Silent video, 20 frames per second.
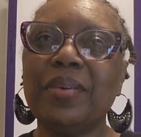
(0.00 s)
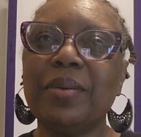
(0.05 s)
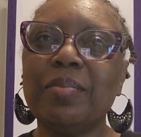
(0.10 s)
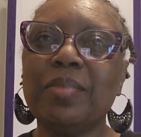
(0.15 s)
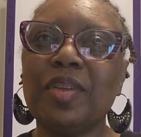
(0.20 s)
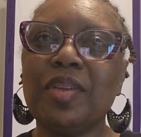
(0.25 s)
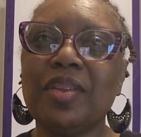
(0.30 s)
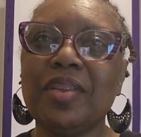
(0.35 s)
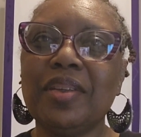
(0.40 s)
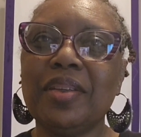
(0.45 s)

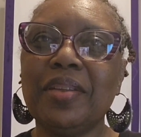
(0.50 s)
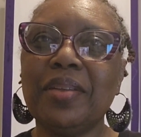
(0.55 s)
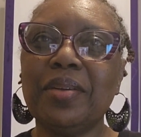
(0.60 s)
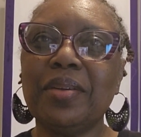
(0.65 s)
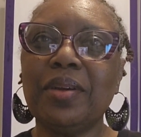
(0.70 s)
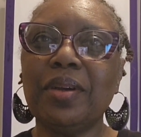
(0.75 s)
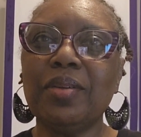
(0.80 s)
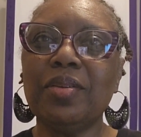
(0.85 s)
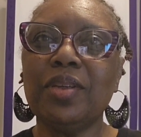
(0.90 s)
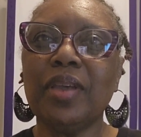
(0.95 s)
from Gigi
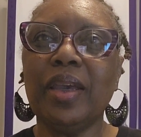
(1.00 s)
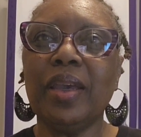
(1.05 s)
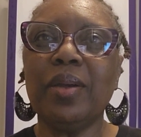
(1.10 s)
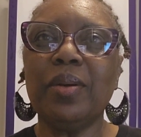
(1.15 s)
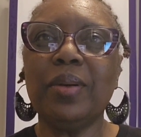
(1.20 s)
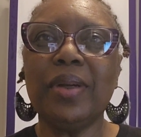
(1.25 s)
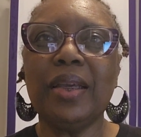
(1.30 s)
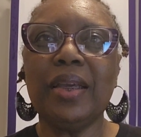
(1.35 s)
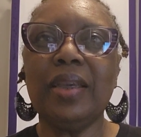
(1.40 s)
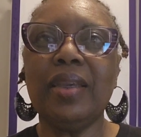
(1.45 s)
the Crochet
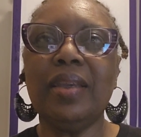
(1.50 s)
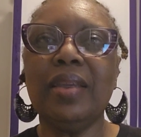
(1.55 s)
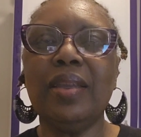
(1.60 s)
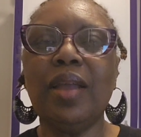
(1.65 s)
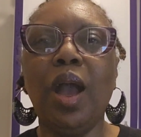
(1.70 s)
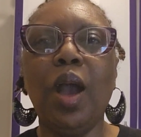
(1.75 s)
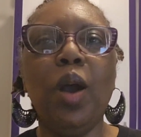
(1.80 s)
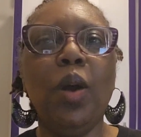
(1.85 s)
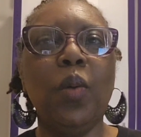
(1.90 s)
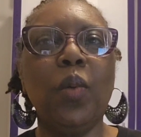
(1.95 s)
Queen.